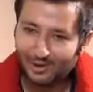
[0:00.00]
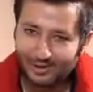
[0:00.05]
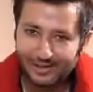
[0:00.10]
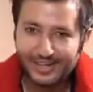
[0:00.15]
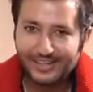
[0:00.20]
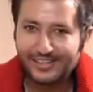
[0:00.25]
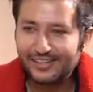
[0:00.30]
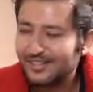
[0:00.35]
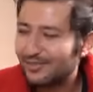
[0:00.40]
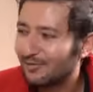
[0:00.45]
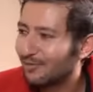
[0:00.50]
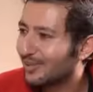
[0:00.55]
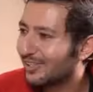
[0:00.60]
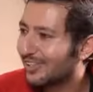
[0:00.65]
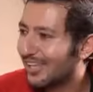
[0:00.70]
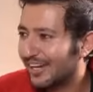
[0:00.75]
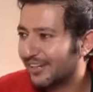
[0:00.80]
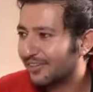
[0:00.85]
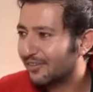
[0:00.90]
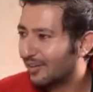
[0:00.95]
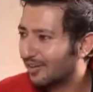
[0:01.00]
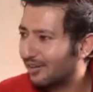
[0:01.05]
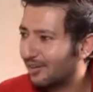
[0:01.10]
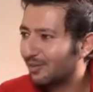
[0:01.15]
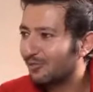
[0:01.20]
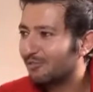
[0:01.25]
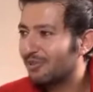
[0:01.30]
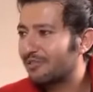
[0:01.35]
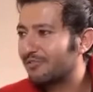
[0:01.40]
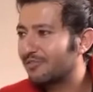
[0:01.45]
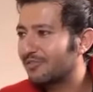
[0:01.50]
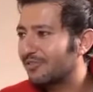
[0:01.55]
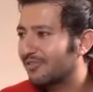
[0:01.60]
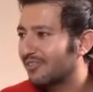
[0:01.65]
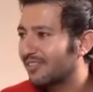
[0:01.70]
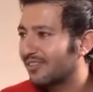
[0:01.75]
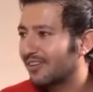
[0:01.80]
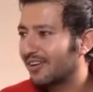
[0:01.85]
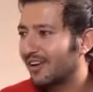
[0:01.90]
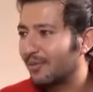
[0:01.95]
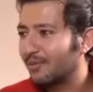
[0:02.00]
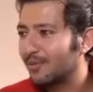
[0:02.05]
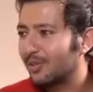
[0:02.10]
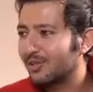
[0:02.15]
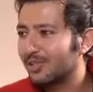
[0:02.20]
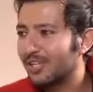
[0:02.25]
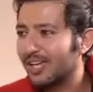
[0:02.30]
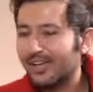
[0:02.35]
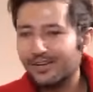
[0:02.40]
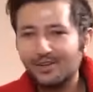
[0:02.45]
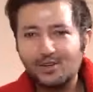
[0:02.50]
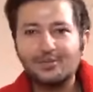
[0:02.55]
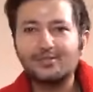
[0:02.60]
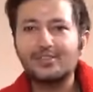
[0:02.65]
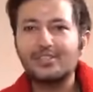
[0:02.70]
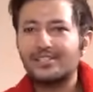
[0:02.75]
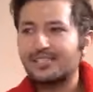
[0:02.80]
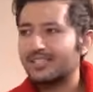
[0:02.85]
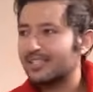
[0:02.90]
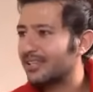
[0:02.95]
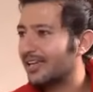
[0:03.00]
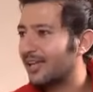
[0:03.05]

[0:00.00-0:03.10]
All right. With that, uh, we've come to the end of this